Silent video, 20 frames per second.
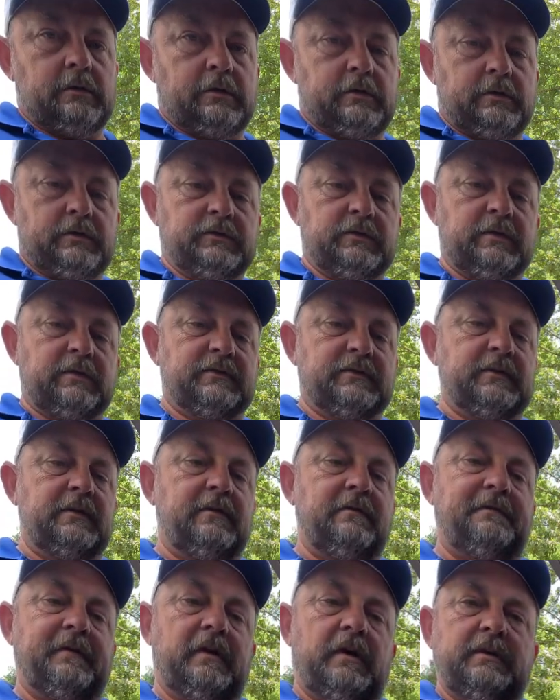and as you can see,
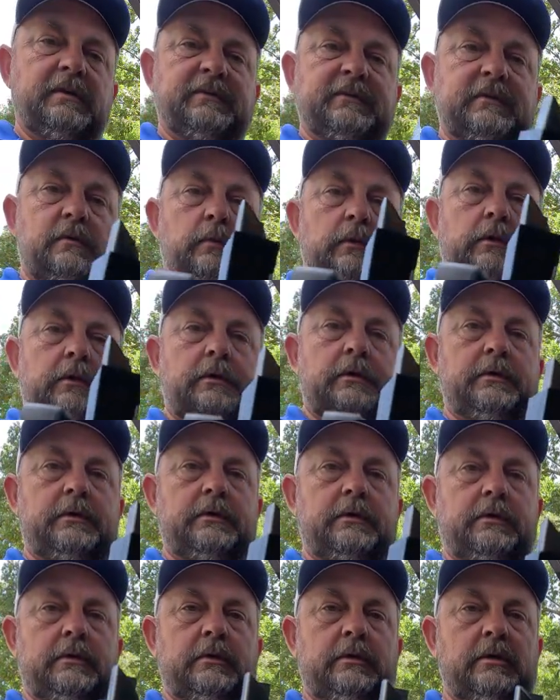they're very similar.
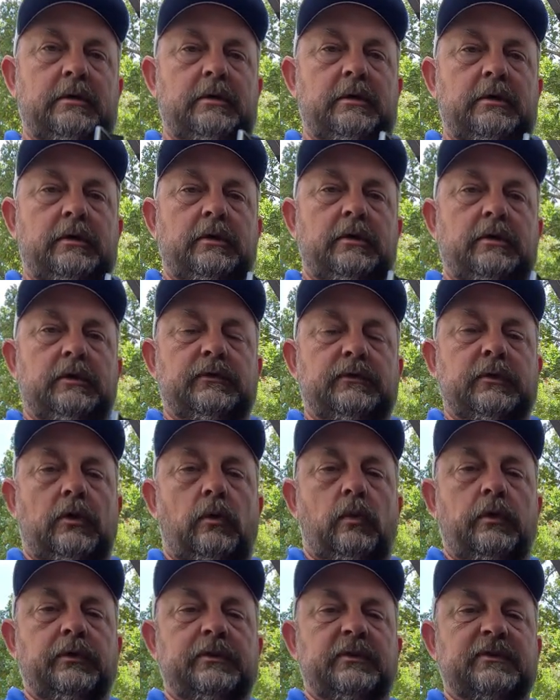So
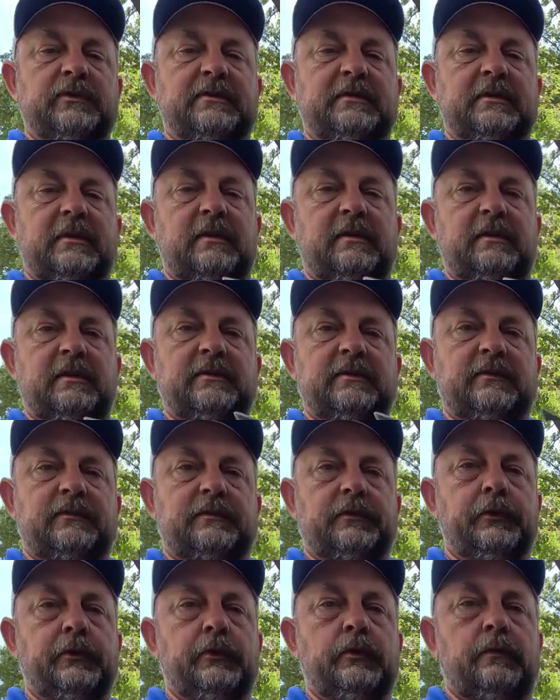we'll just stick this
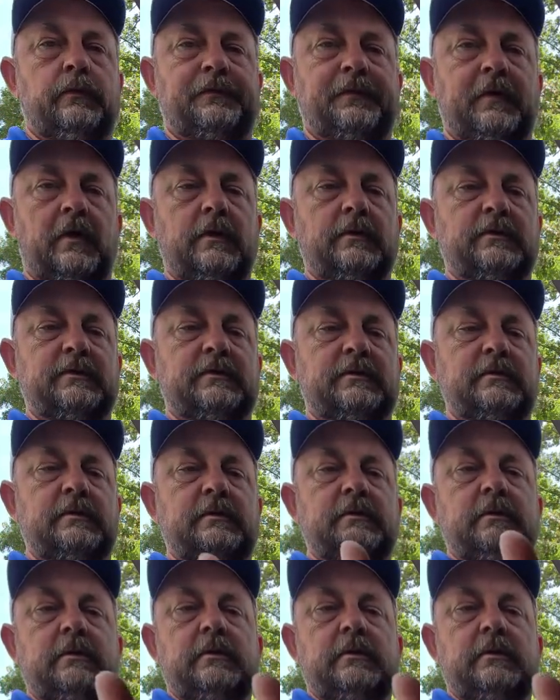through first